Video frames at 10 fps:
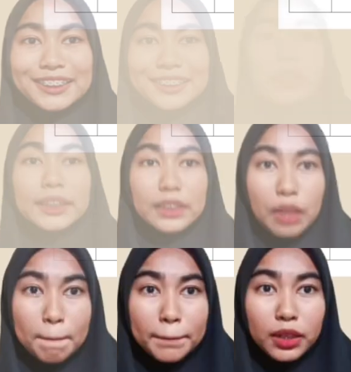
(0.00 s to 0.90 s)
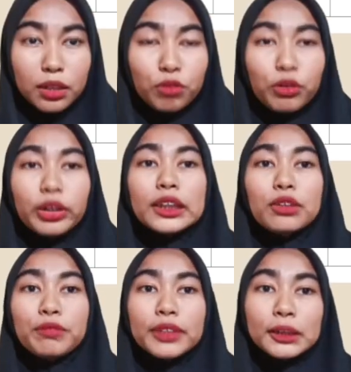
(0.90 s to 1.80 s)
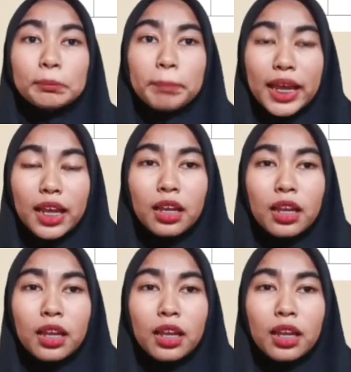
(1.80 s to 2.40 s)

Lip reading: For example, for the first pair,